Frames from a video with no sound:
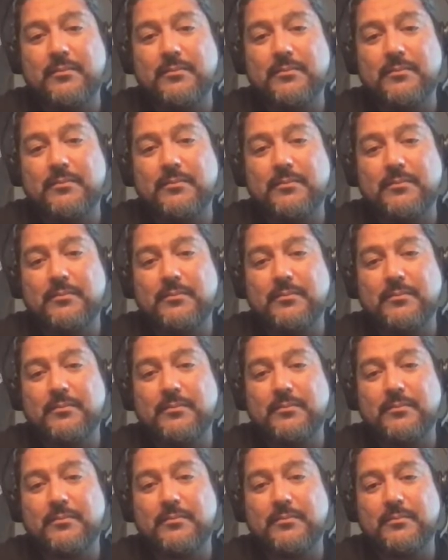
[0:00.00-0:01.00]

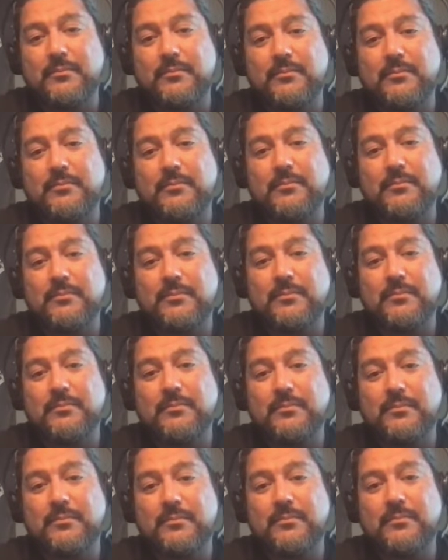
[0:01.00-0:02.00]

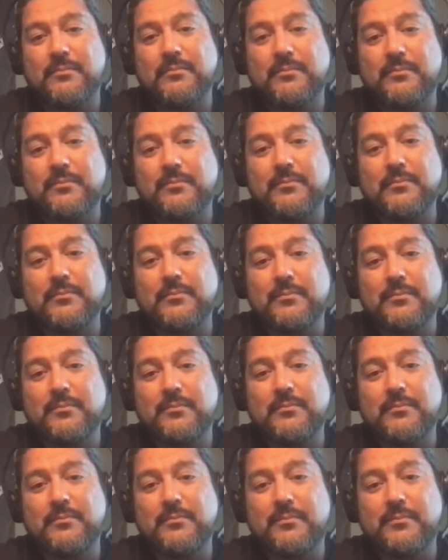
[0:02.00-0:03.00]

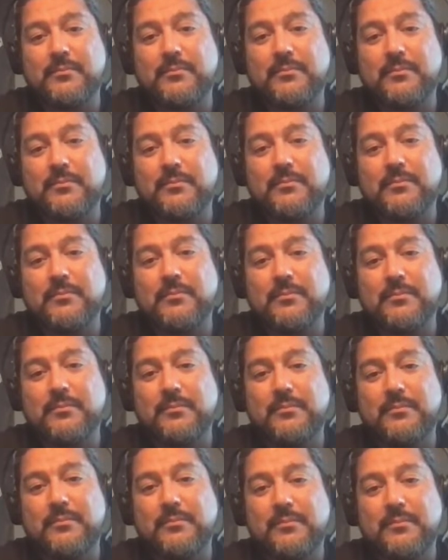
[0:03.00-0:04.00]

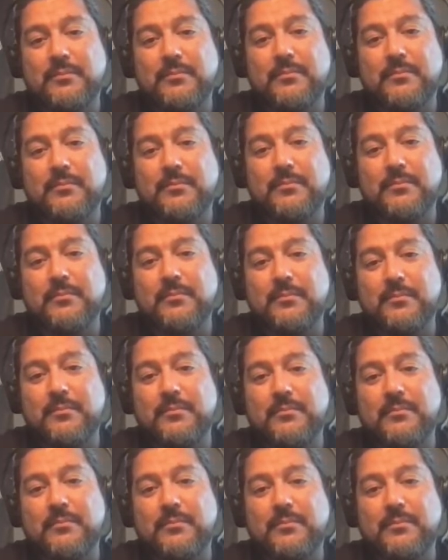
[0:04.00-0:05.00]

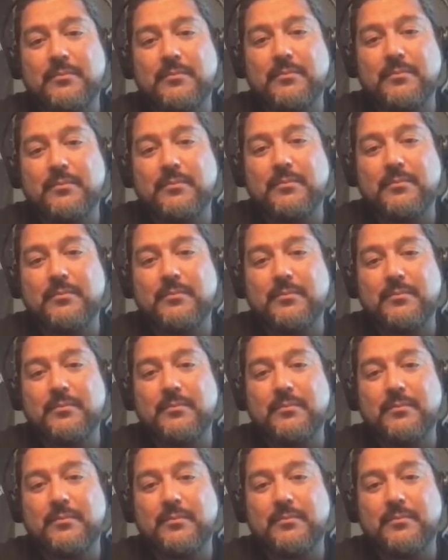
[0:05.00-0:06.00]

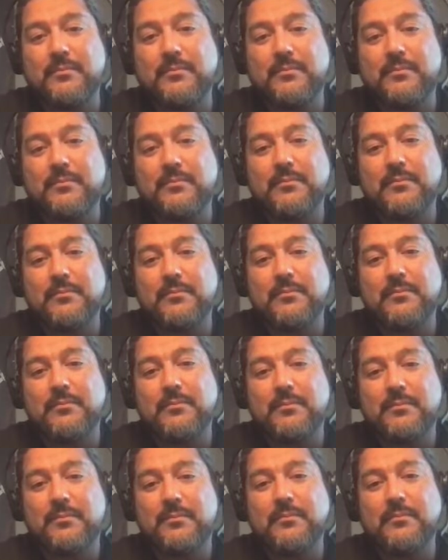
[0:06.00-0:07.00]

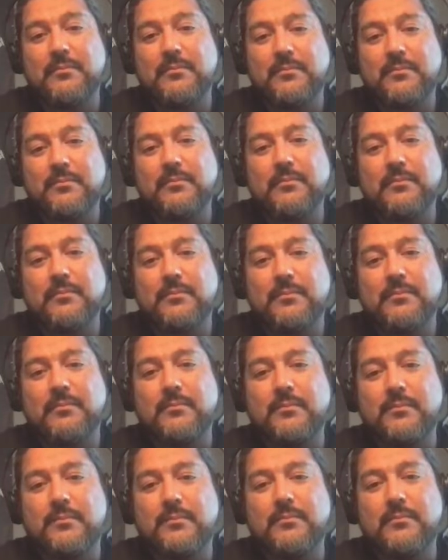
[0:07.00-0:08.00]
(silent)